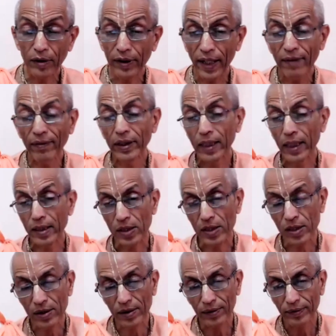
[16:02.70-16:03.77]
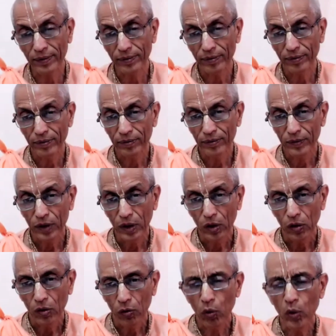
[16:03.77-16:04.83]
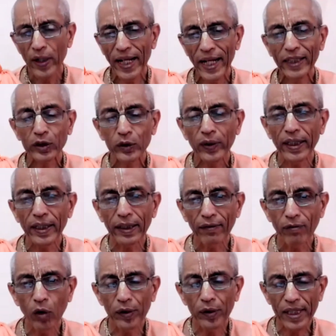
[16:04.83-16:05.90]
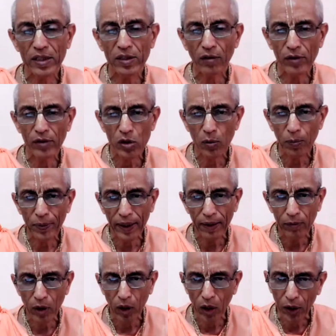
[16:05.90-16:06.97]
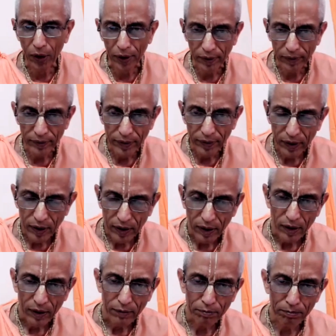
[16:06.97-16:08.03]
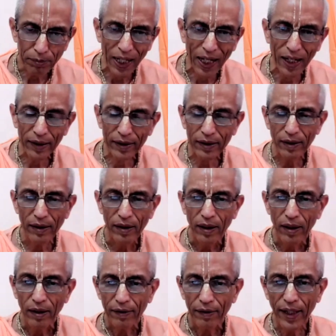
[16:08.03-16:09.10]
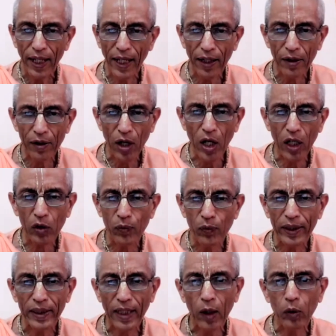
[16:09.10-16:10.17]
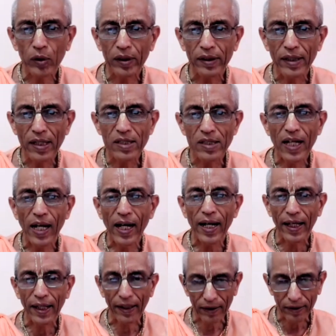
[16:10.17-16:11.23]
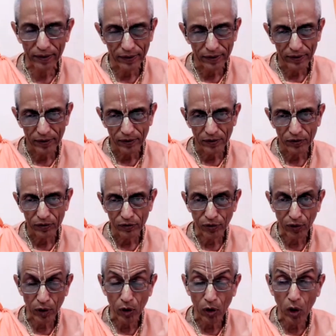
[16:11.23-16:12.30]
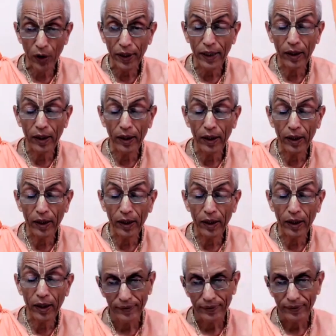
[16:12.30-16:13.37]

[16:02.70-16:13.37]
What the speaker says: Devatas, who are actually devotees of the Supreme Lord, but they are not without desire for lording over.